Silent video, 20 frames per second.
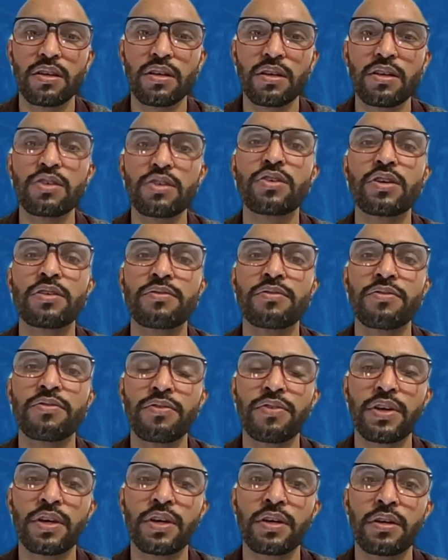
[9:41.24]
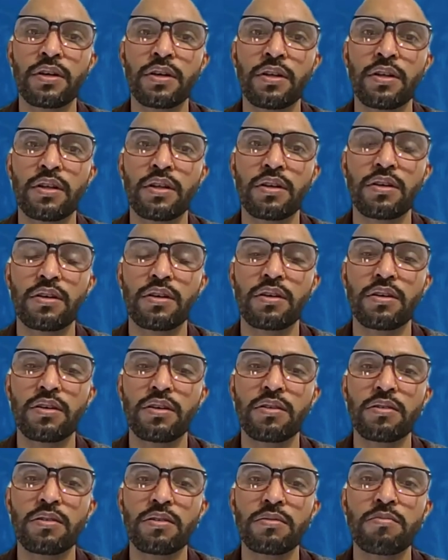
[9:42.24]
you can feel
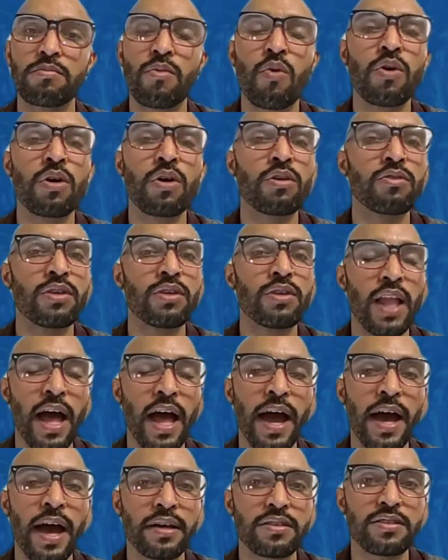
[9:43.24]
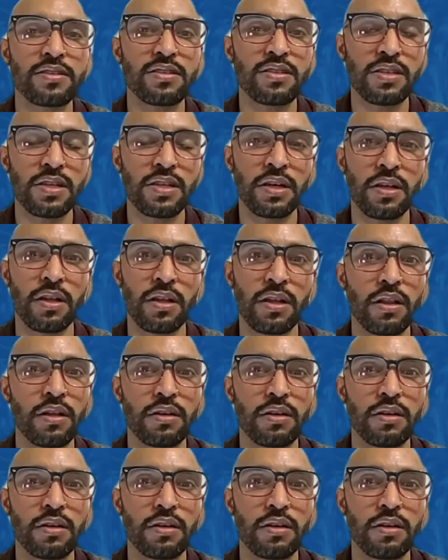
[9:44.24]
more relaxed still.